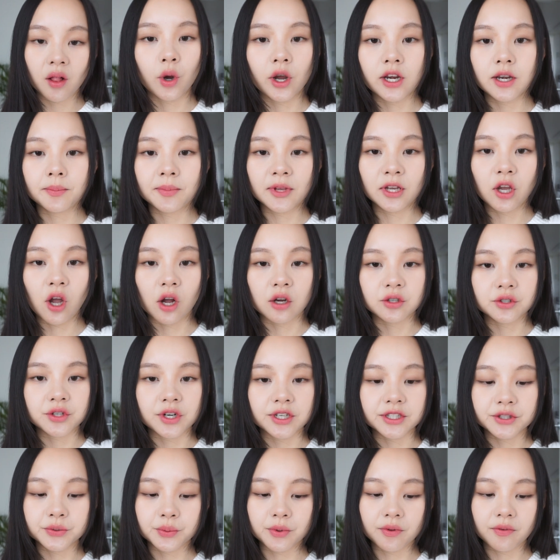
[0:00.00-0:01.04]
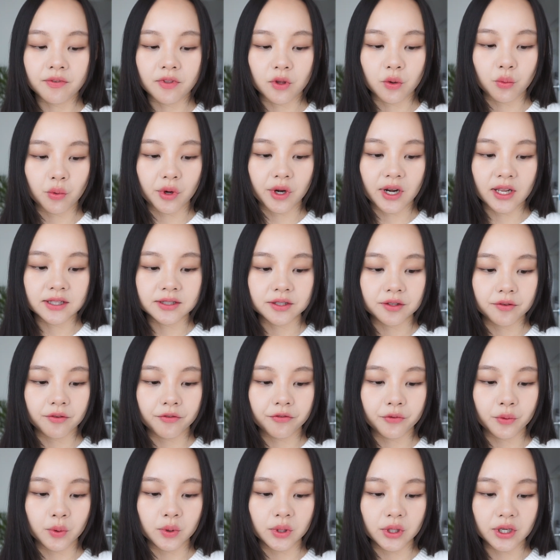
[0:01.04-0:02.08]
Quite a big contrast with the gradients and the
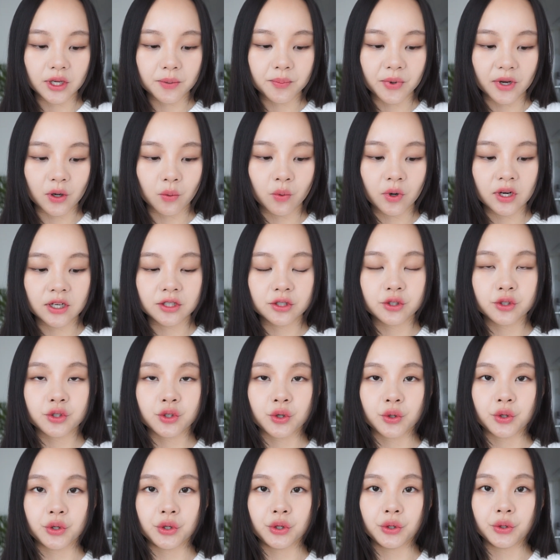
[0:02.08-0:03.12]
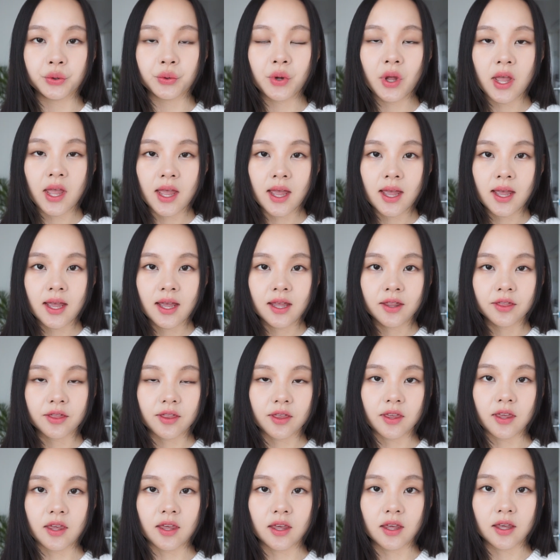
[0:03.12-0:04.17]
full look, but I wanted to show you
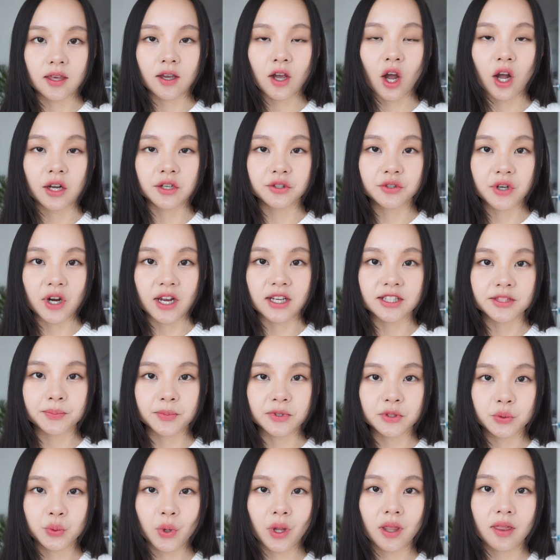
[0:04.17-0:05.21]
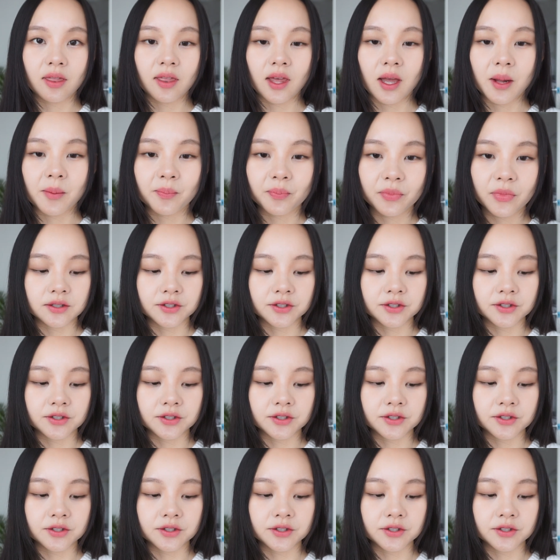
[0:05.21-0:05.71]
the contrast between them.